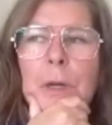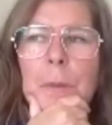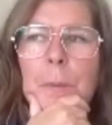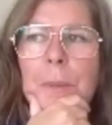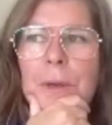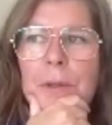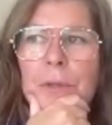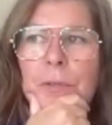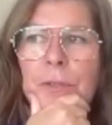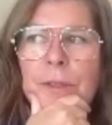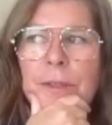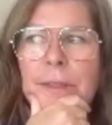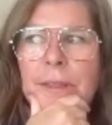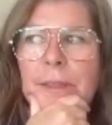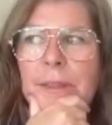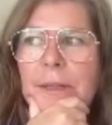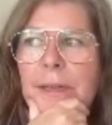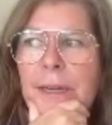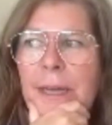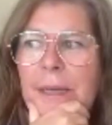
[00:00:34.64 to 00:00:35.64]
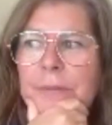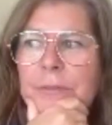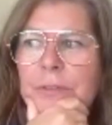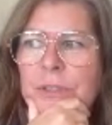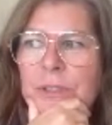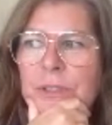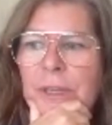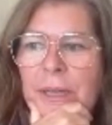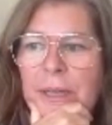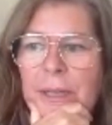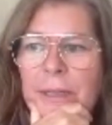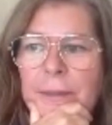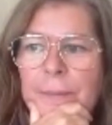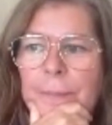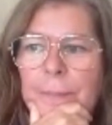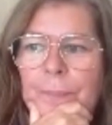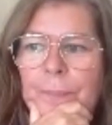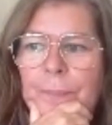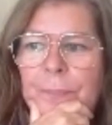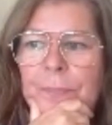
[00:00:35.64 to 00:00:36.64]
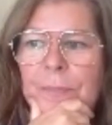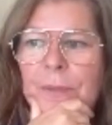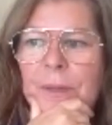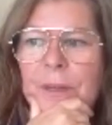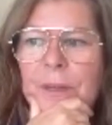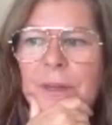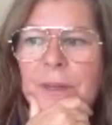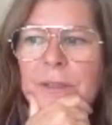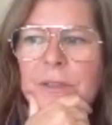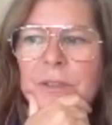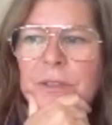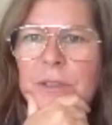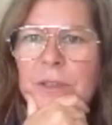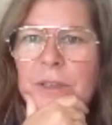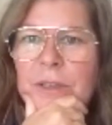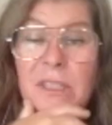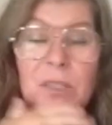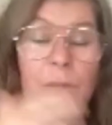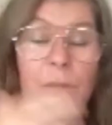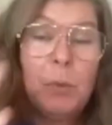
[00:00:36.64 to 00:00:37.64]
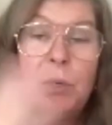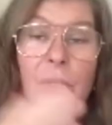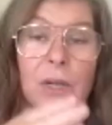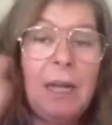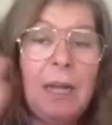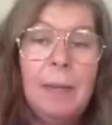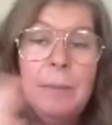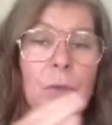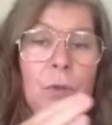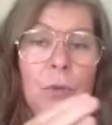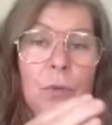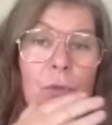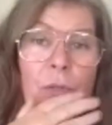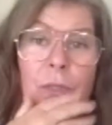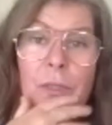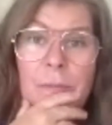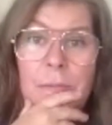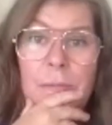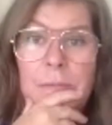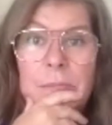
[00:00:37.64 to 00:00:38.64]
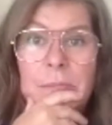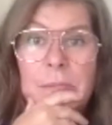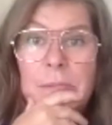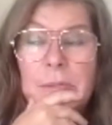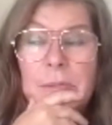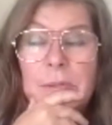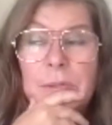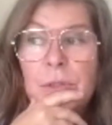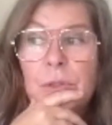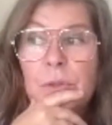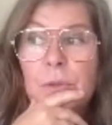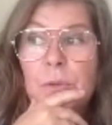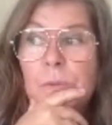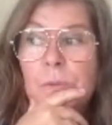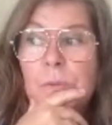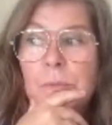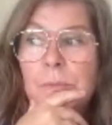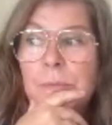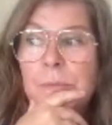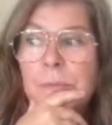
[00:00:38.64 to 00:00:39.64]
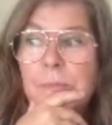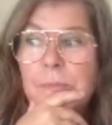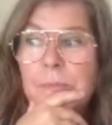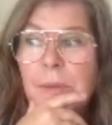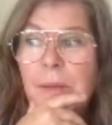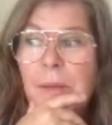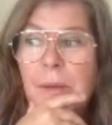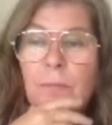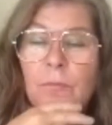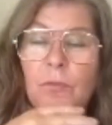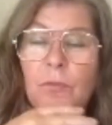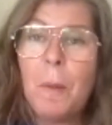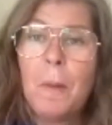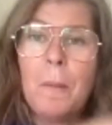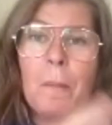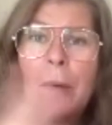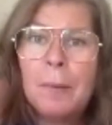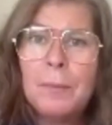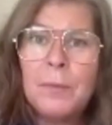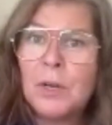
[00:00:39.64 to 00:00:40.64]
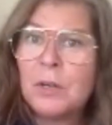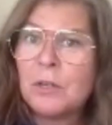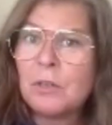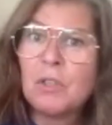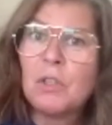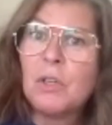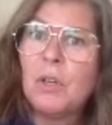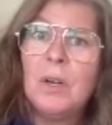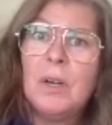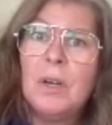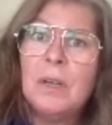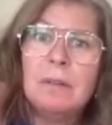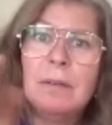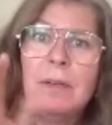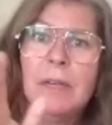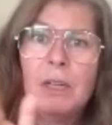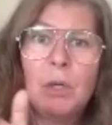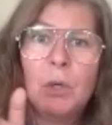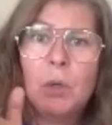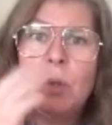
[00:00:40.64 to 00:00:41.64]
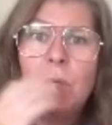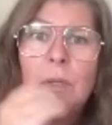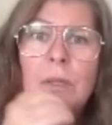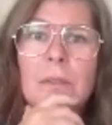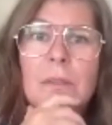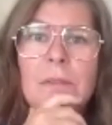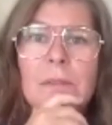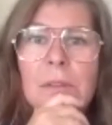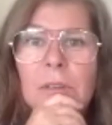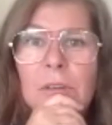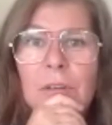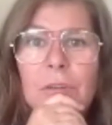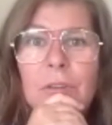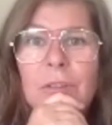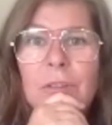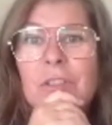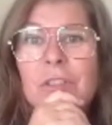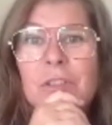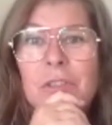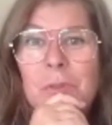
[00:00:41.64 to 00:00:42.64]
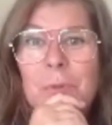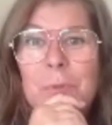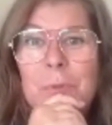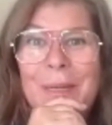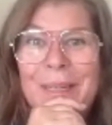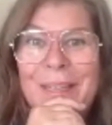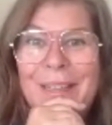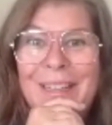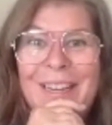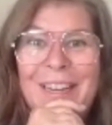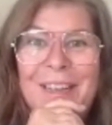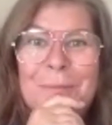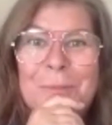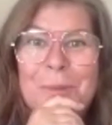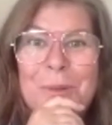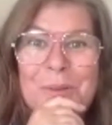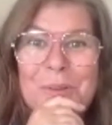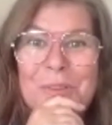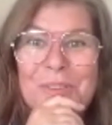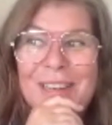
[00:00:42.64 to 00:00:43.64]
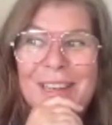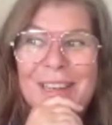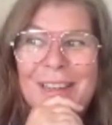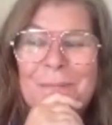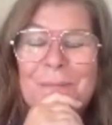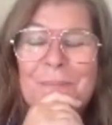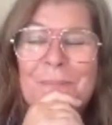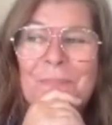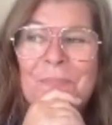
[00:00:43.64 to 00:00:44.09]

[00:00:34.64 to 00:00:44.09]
But I think of the lifestyle, it's a word I'm using. So remember, I'm not a scholar at all. This is the way that I'm using it.